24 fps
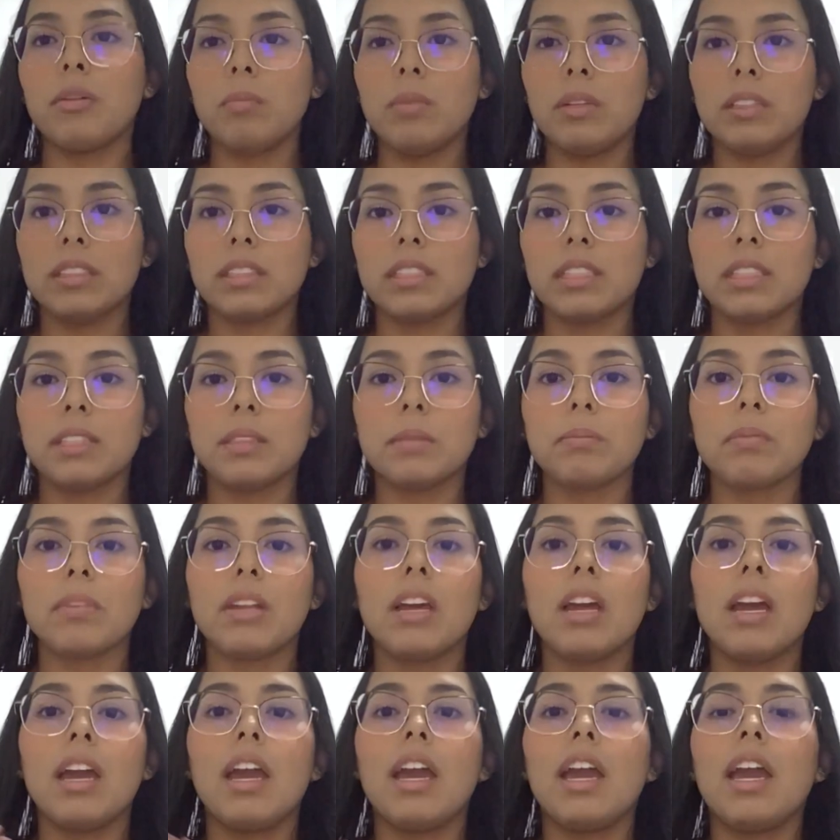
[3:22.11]
business,
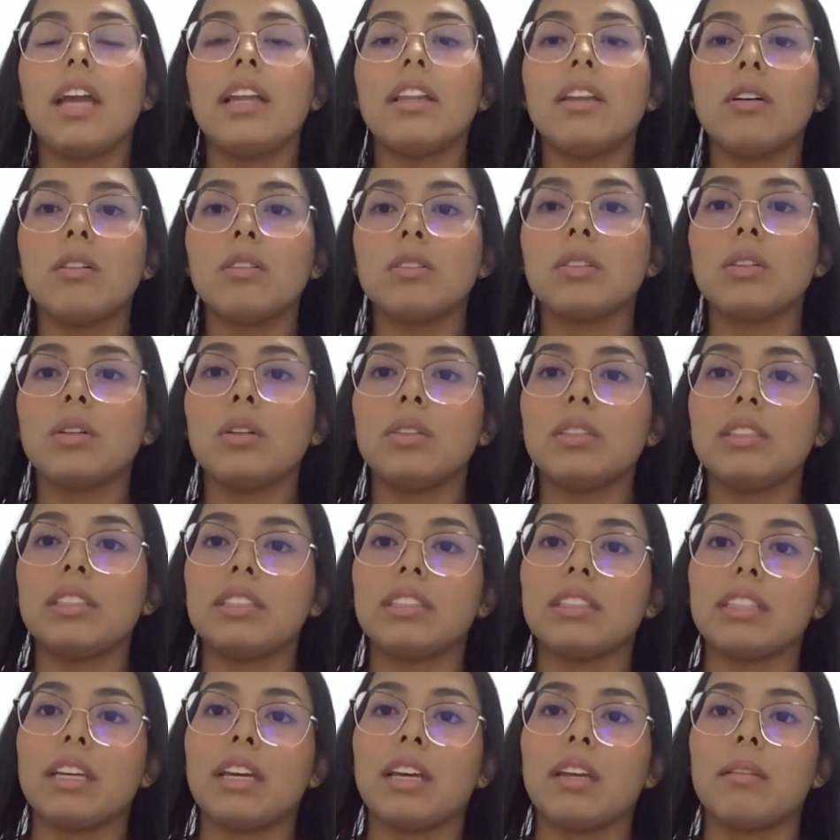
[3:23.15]
and also this
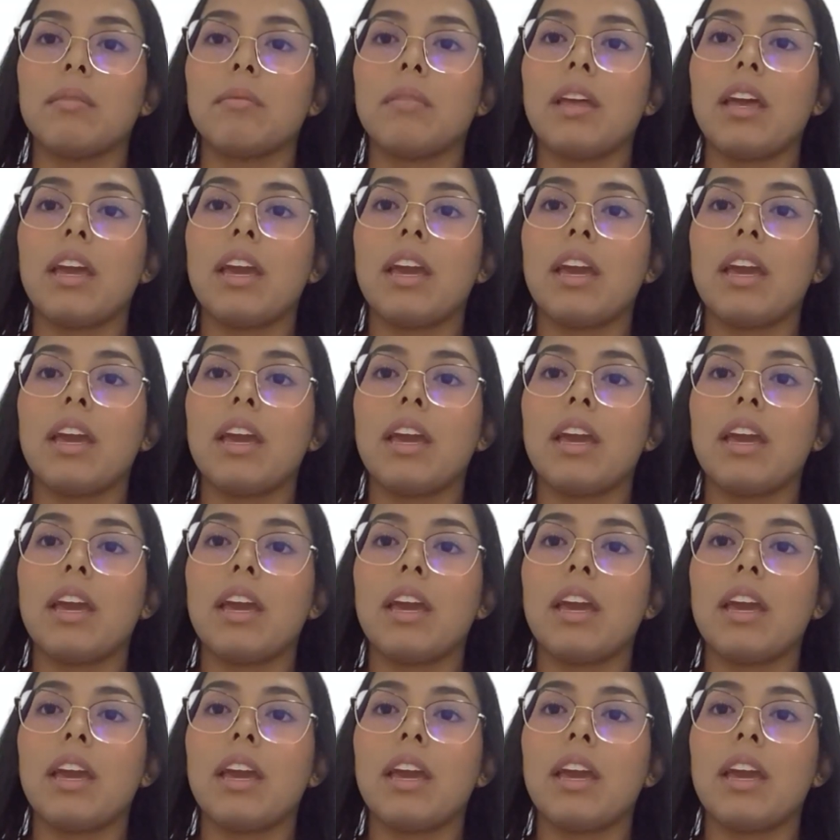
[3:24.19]
can